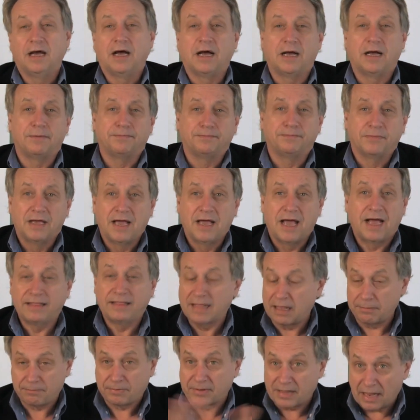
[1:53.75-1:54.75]
Um,
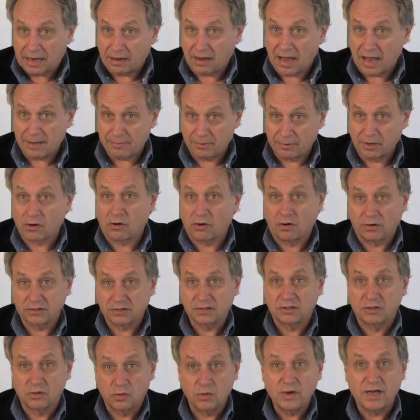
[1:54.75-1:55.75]
and that, but that will happen
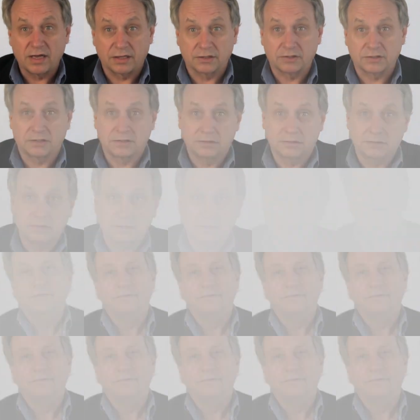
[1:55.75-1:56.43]
across the US.